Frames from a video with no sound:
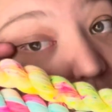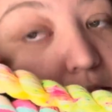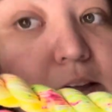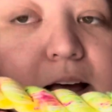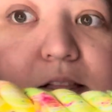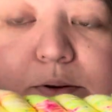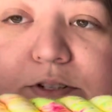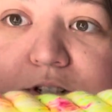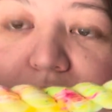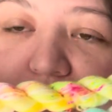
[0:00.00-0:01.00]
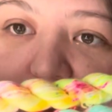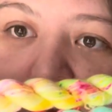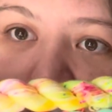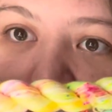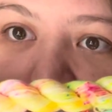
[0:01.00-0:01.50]
The yellow is just very
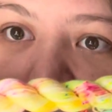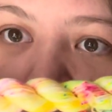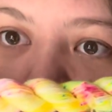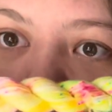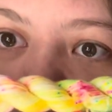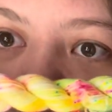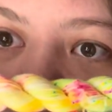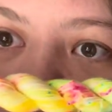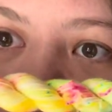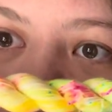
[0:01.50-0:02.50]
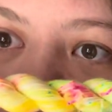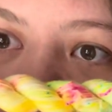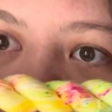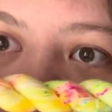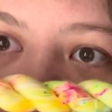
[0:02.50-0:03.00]
standout. And then
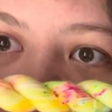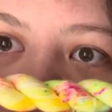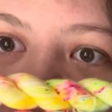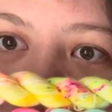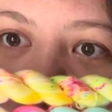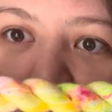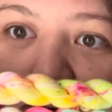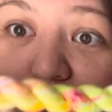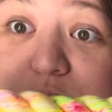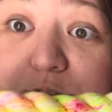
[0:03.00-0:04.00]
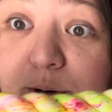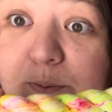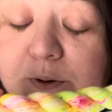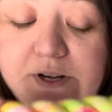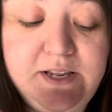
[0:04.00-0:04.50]
those are so
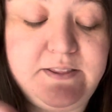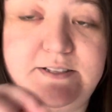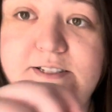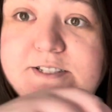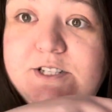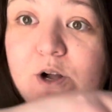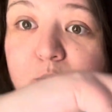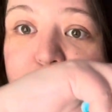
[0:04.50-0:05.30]
pretty. This is so